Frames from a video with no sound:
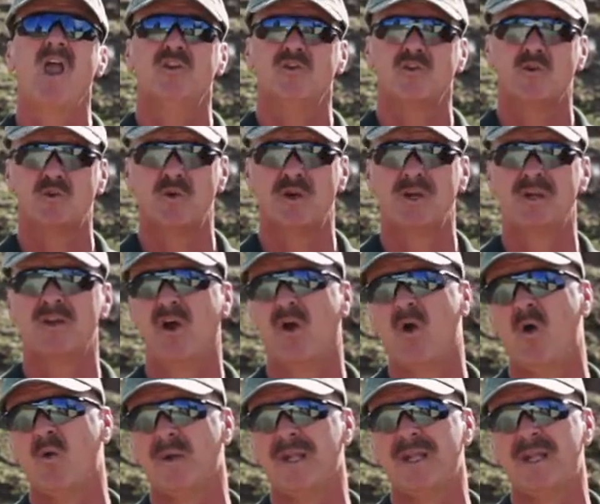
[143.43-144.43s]
So during the
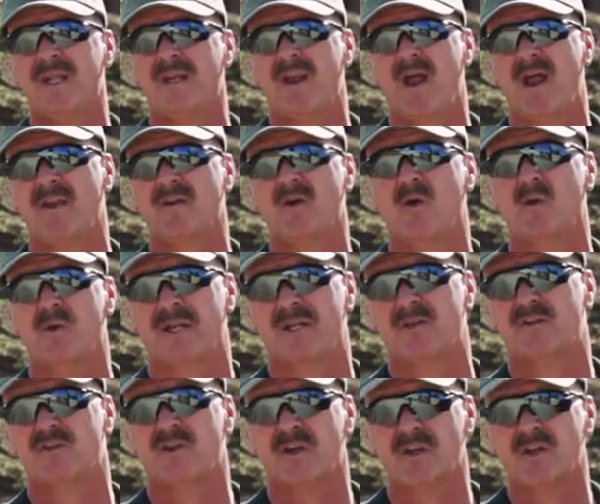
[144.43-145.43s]
loading and
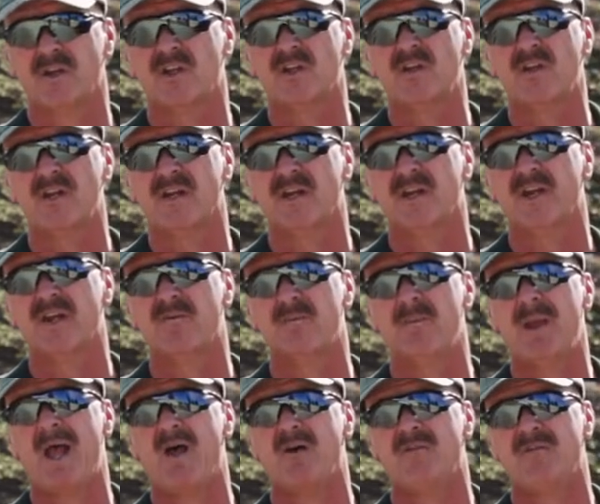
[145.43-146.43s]
unloading, during the clearing of
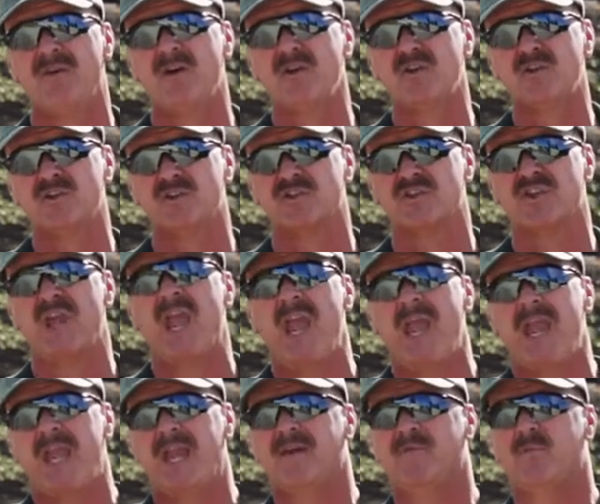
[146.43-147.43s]
malfunctions,
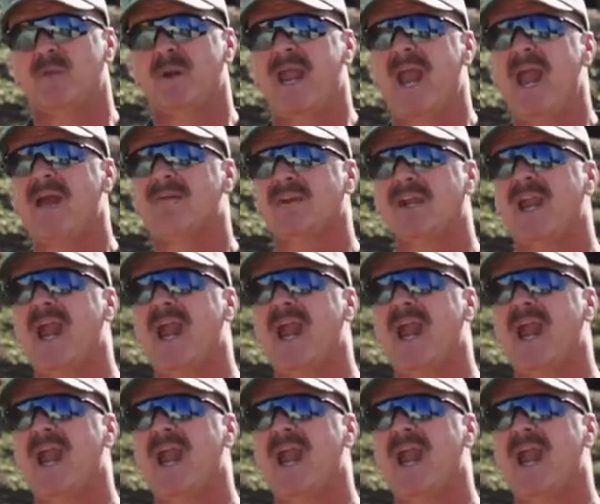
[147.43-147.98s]
if we have a